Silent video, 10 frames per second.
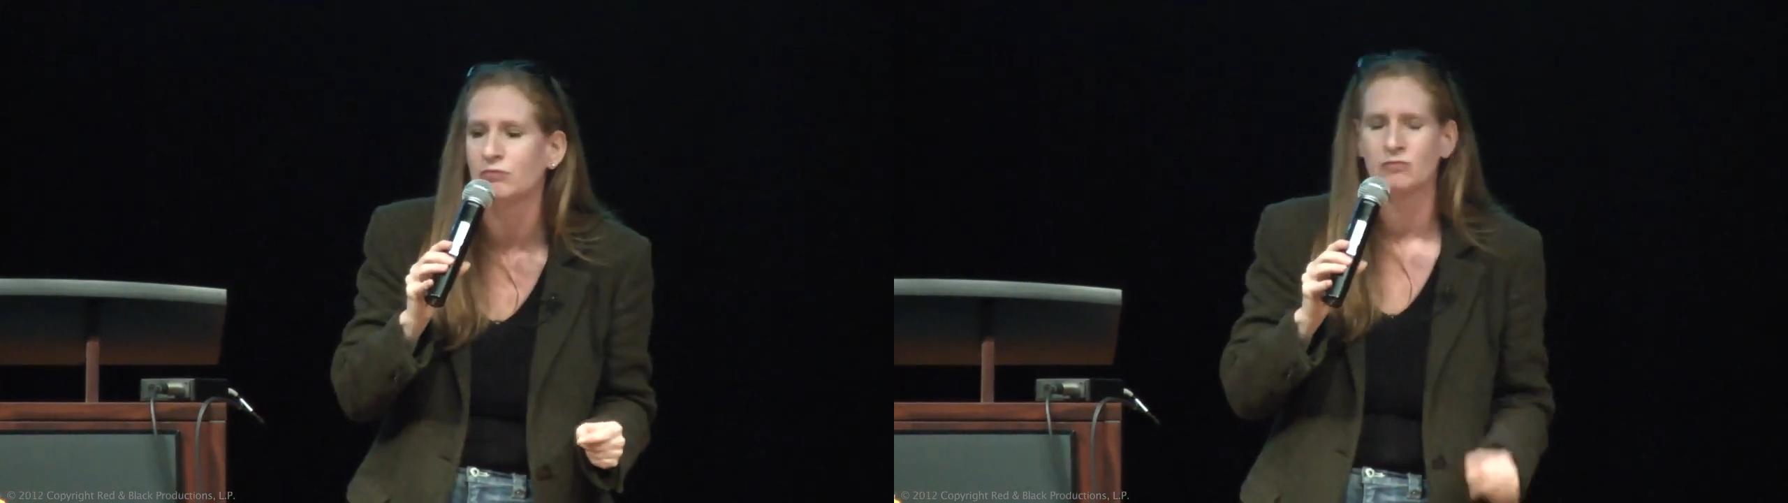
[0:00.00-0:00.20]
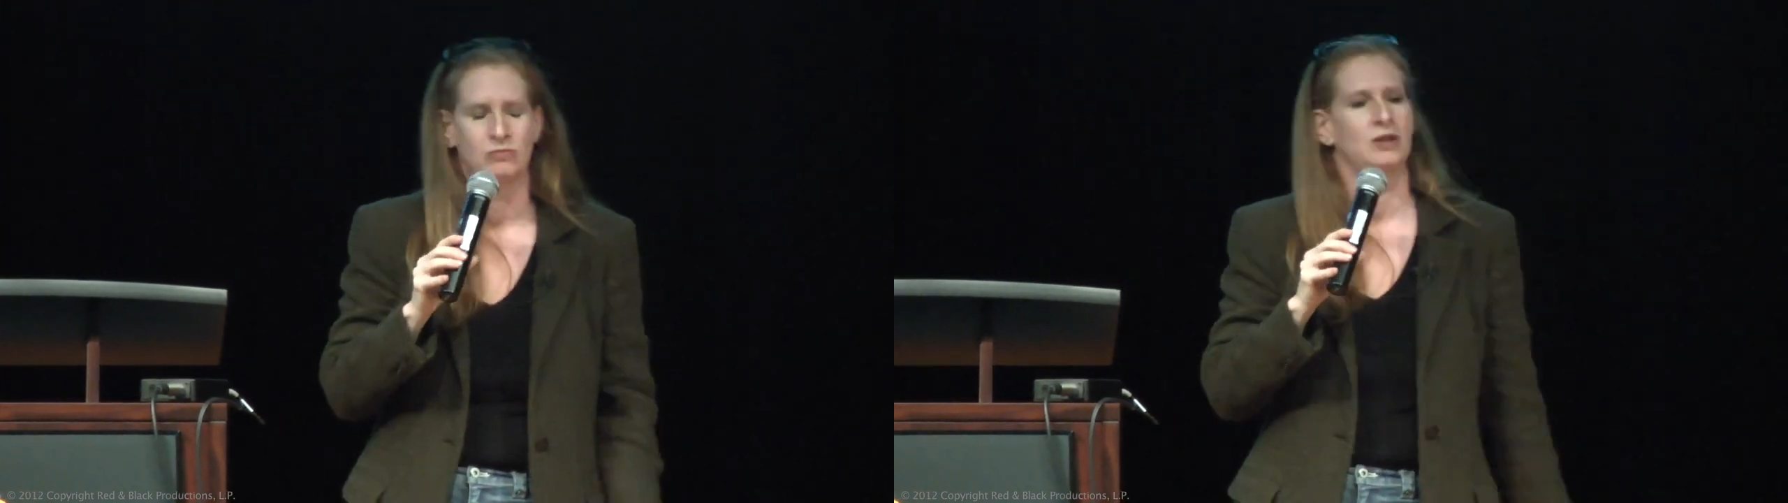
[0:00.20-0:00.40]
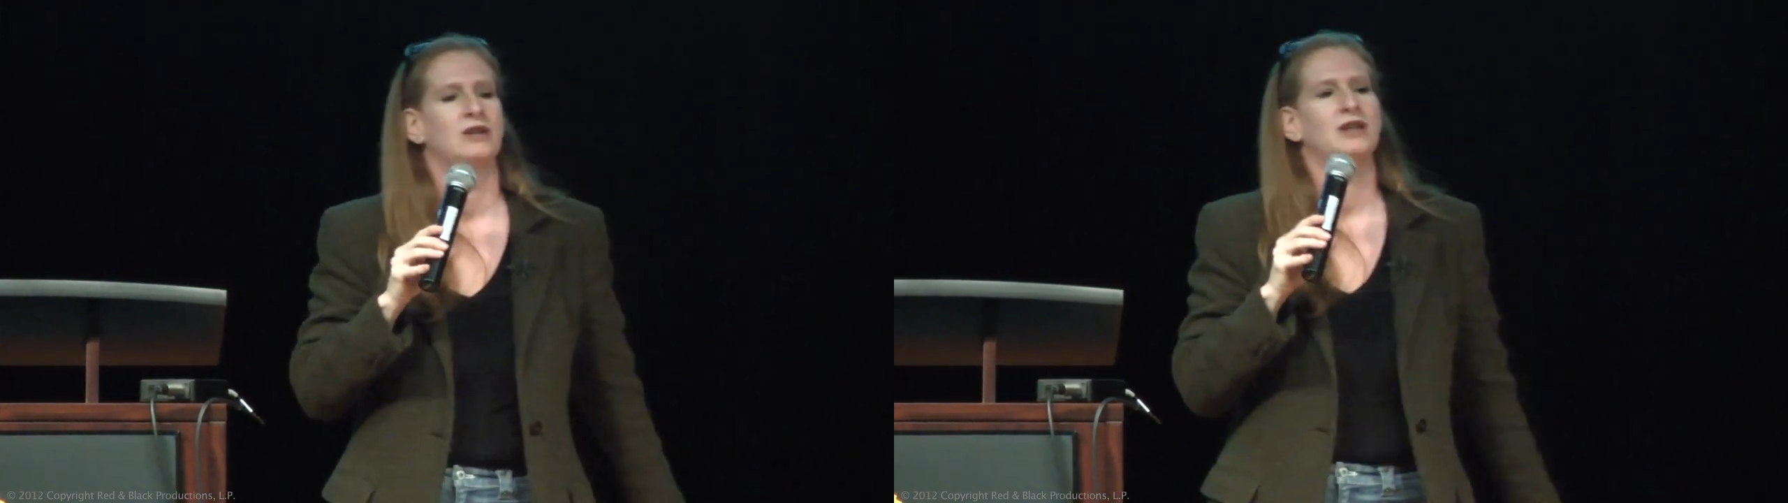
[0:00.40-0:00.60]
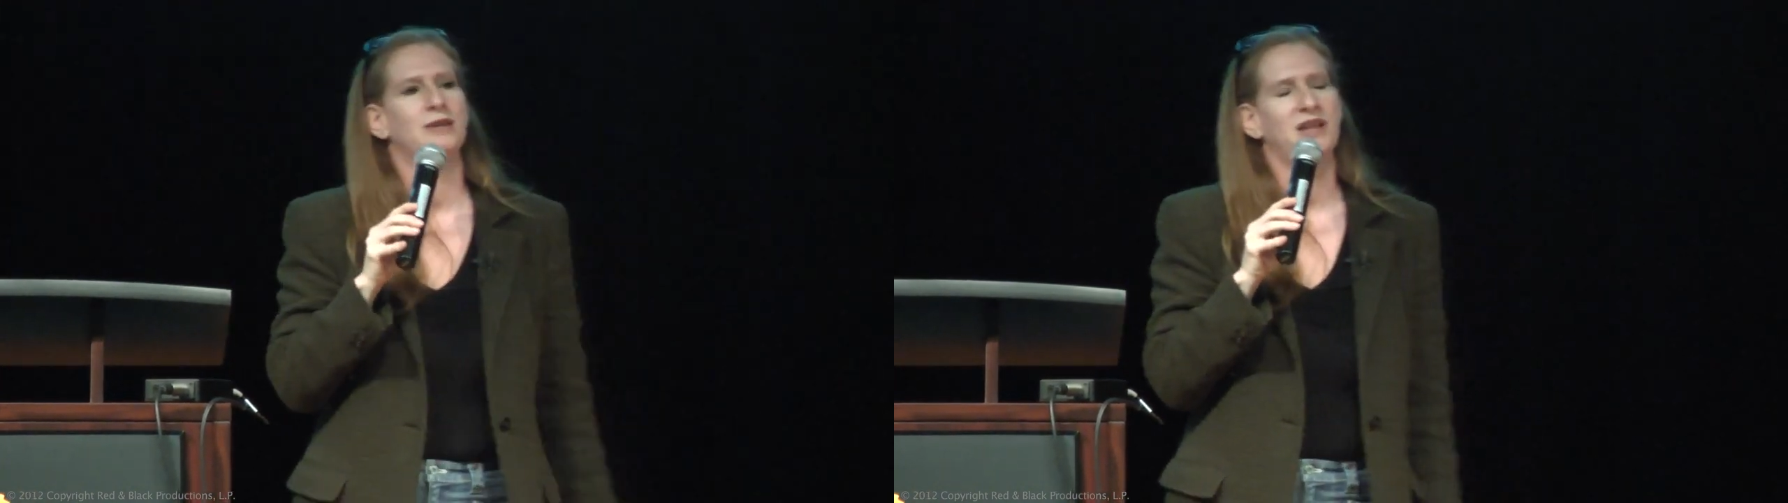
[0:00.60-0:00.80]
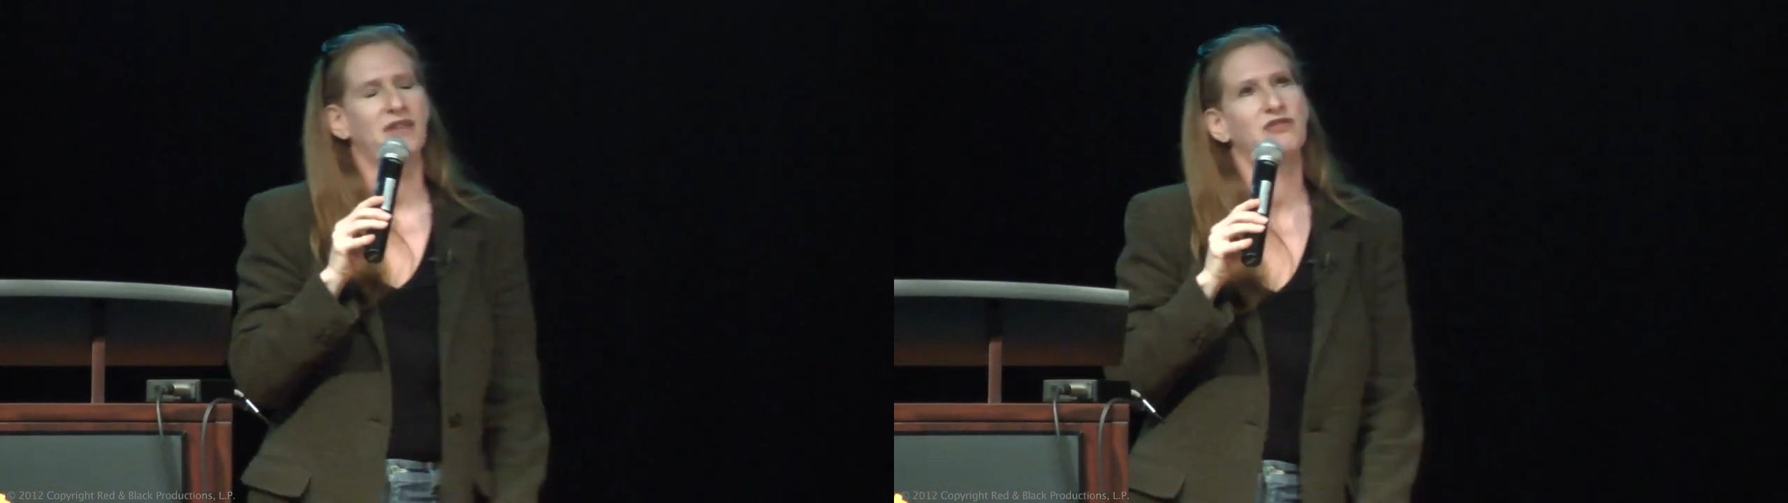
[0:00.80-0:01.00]

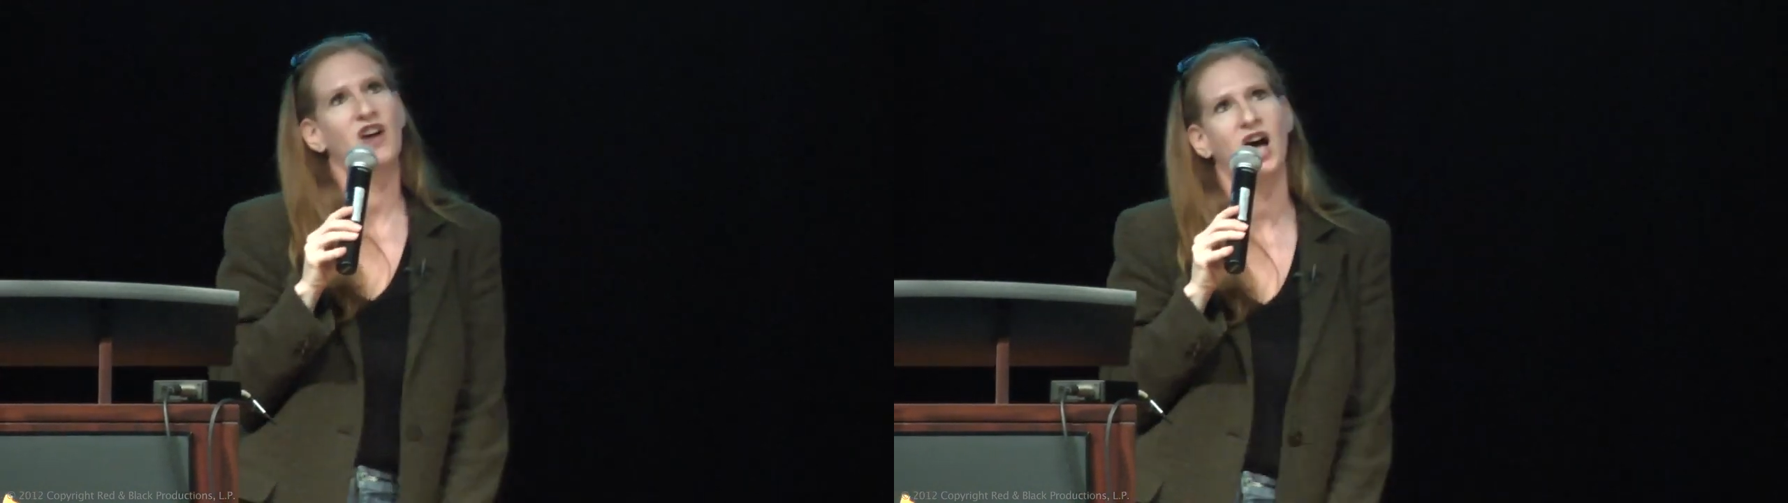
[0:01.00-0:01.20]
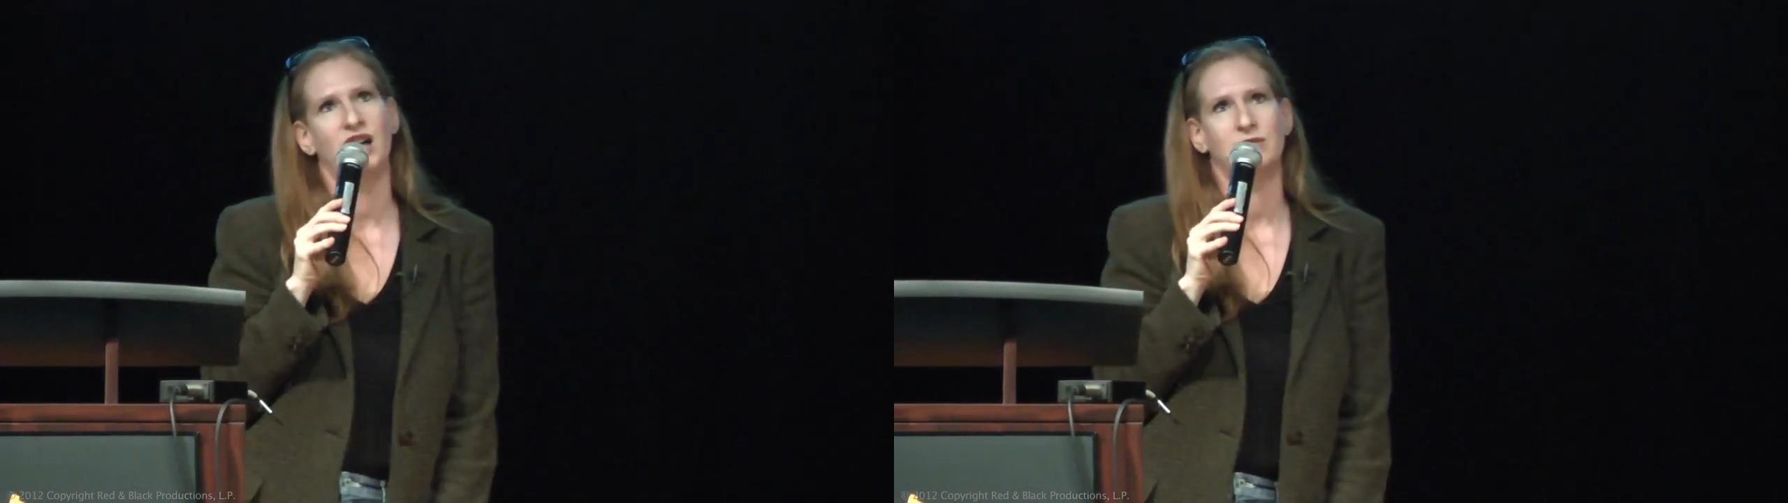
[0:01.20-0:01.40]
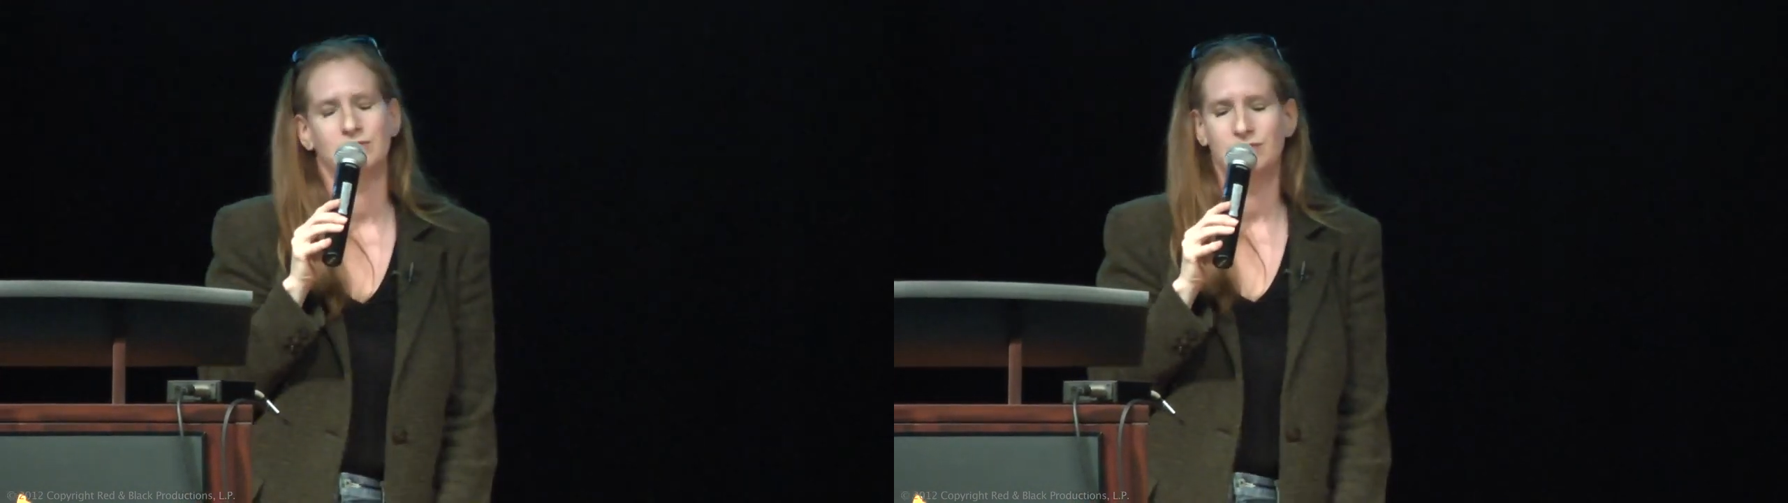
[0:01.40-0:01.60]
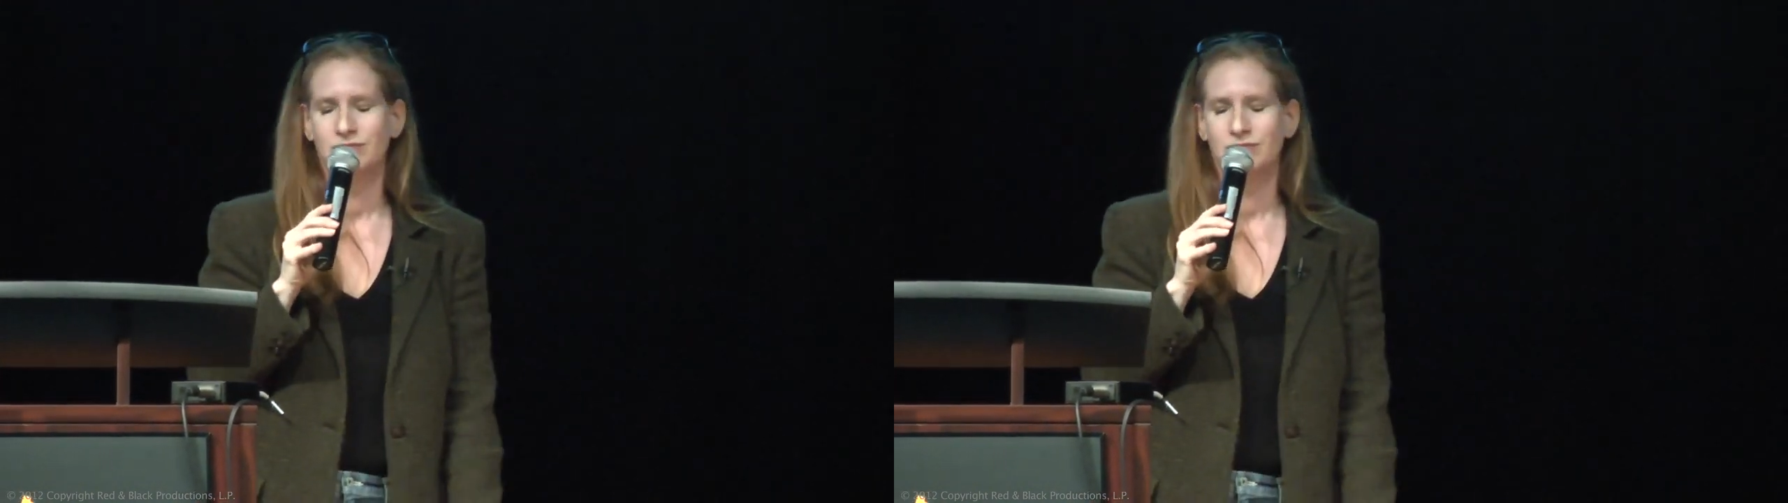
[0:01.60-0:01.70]
And I'm like, fine.